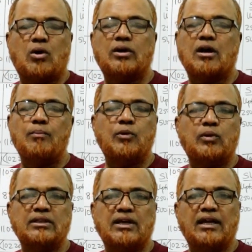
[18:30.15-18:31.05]
on
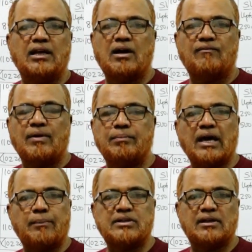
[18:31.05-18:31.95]
computing the income from
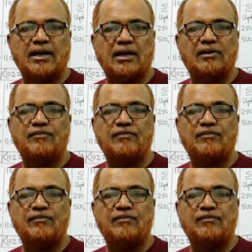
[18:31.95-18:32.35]
capital gain.